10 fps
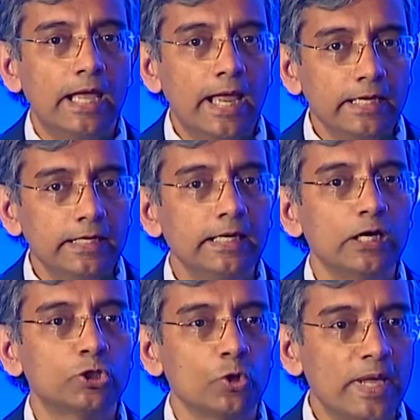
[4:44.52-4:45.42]

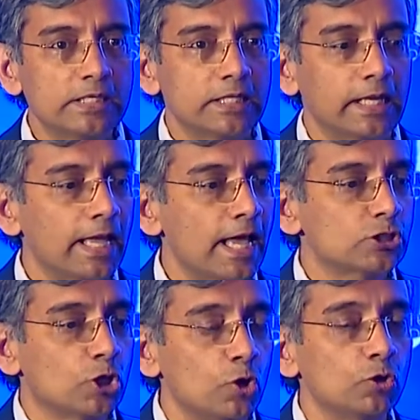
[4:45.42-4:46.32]
India domestic has
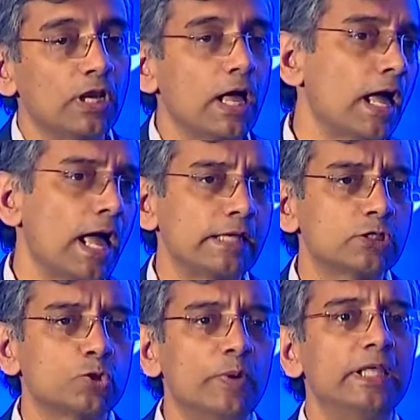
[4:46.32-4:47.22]
grown
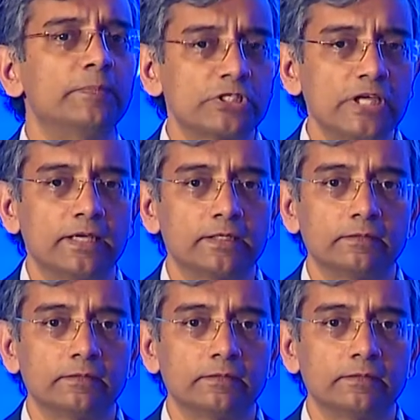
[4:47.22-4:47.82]
at 20%.